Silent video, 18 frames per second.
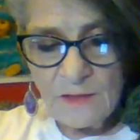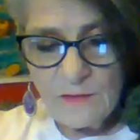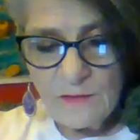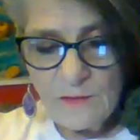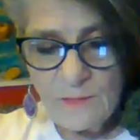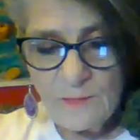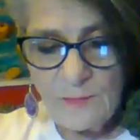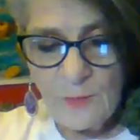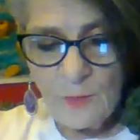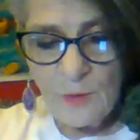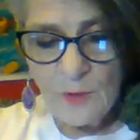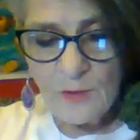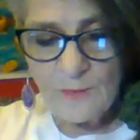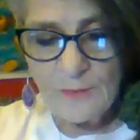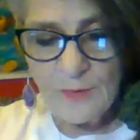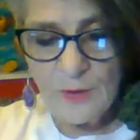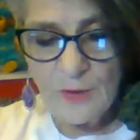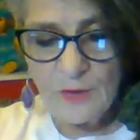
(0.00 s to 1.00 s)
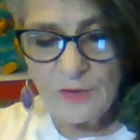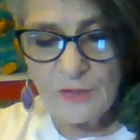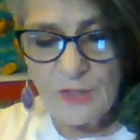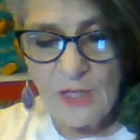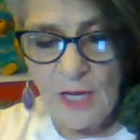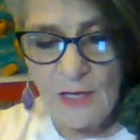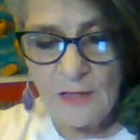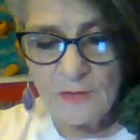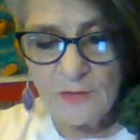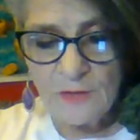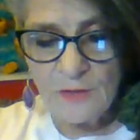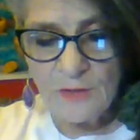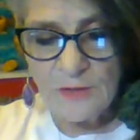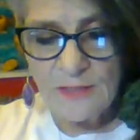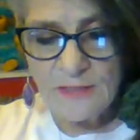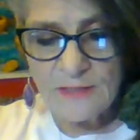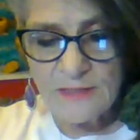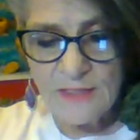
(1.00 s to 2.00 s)
The poor bird yonder
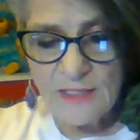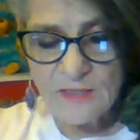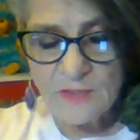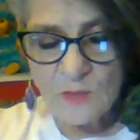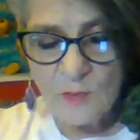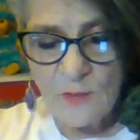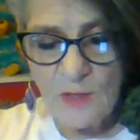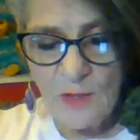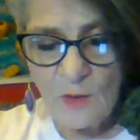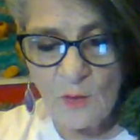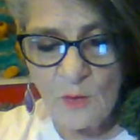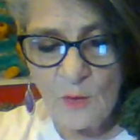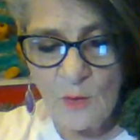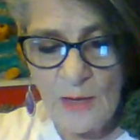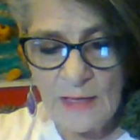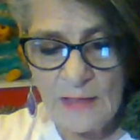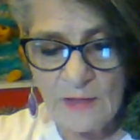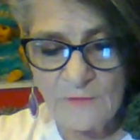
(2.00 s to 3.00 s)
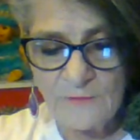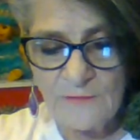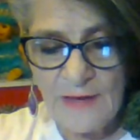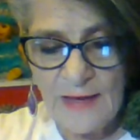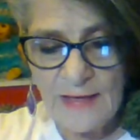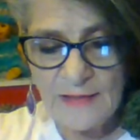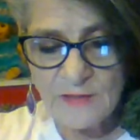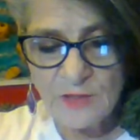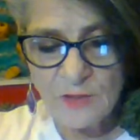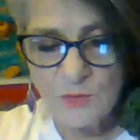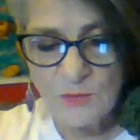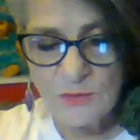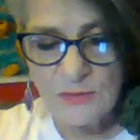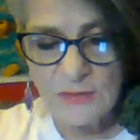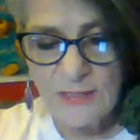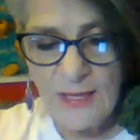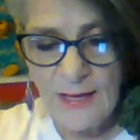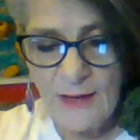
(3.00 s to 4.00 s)
is as well qualified to
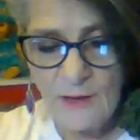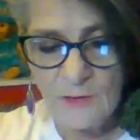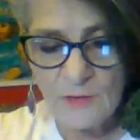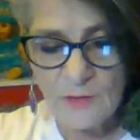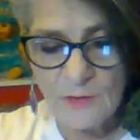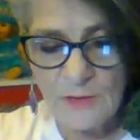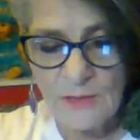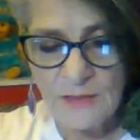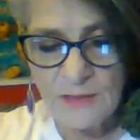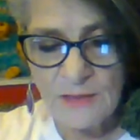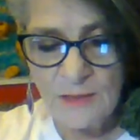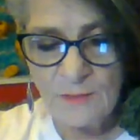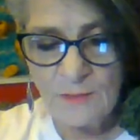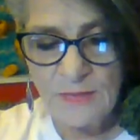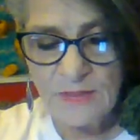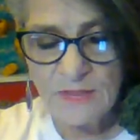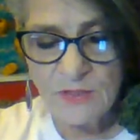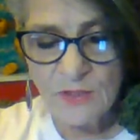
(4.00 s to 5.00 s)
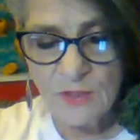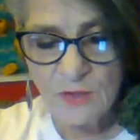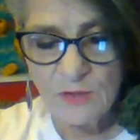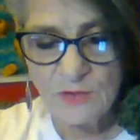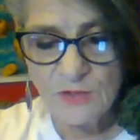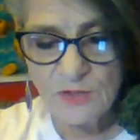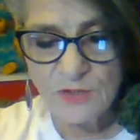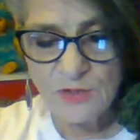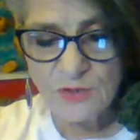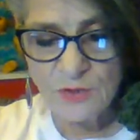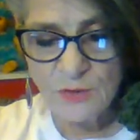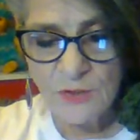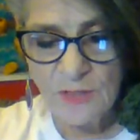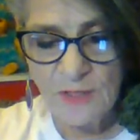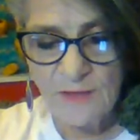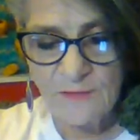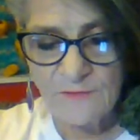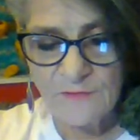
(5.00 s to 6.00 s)
encounter it and be turned
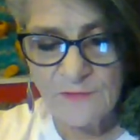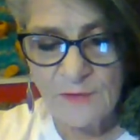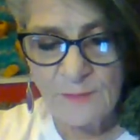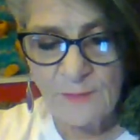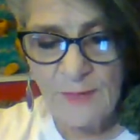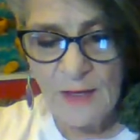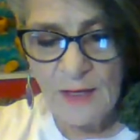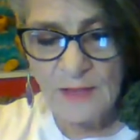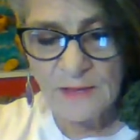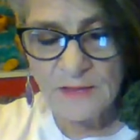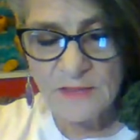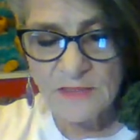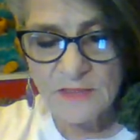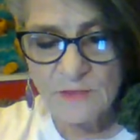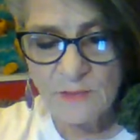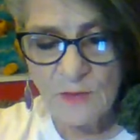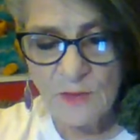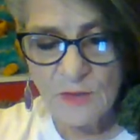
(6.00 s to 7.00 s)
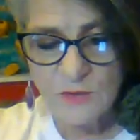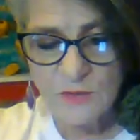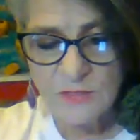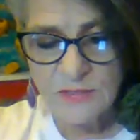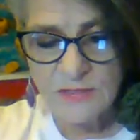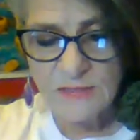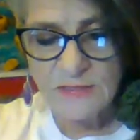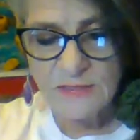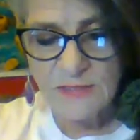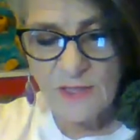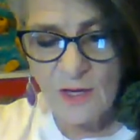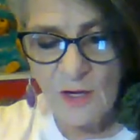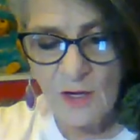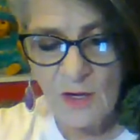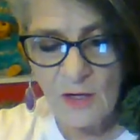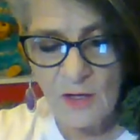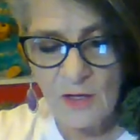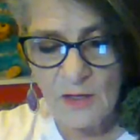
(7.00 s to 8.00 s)
adrift upon its mercies.
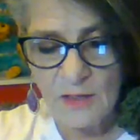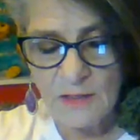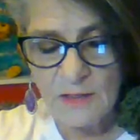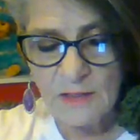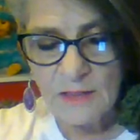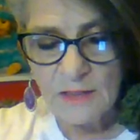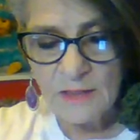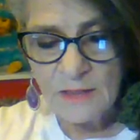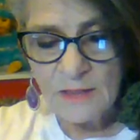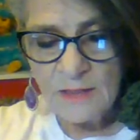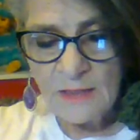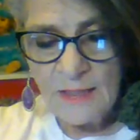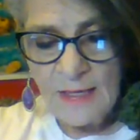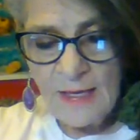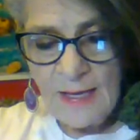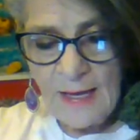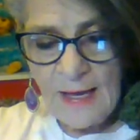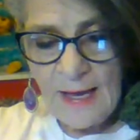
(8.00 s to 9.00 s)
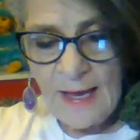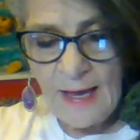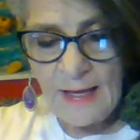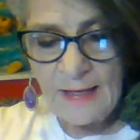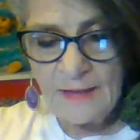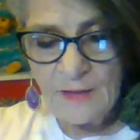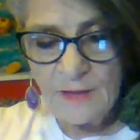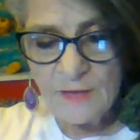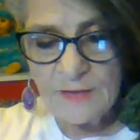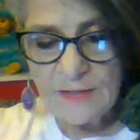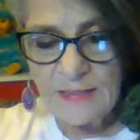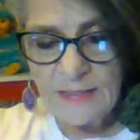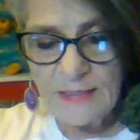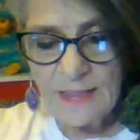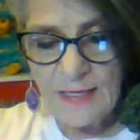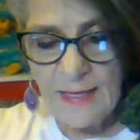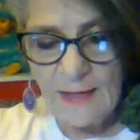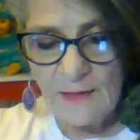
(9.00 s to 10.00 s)
Hark! I hear
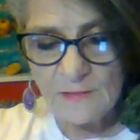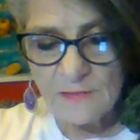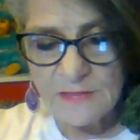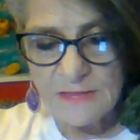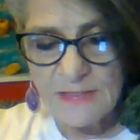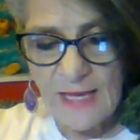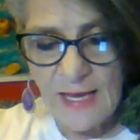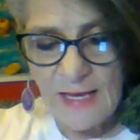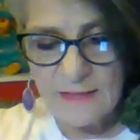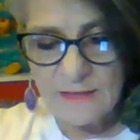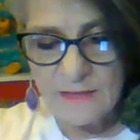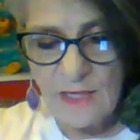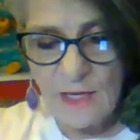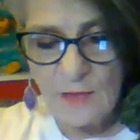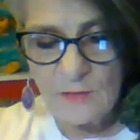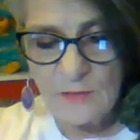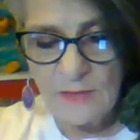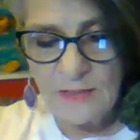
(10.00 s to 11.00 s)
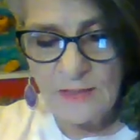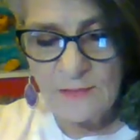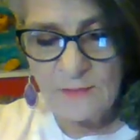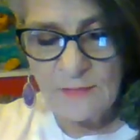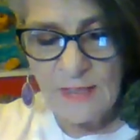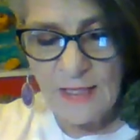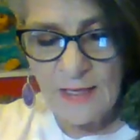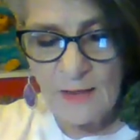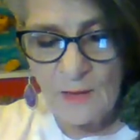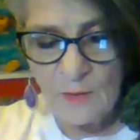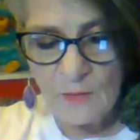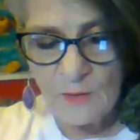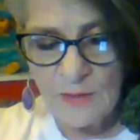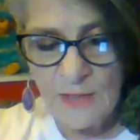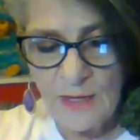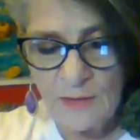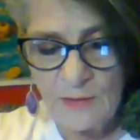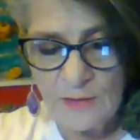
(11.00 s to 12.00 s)
Kit outside. Go to him, Nell.
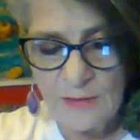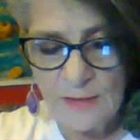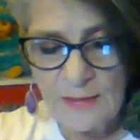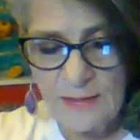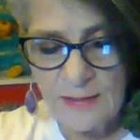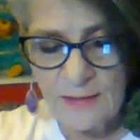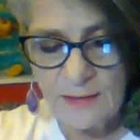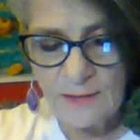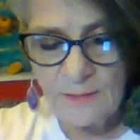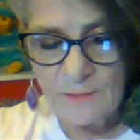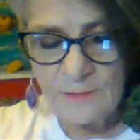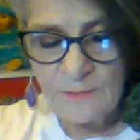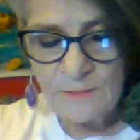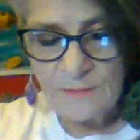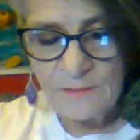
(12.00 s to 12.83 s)
Go to him."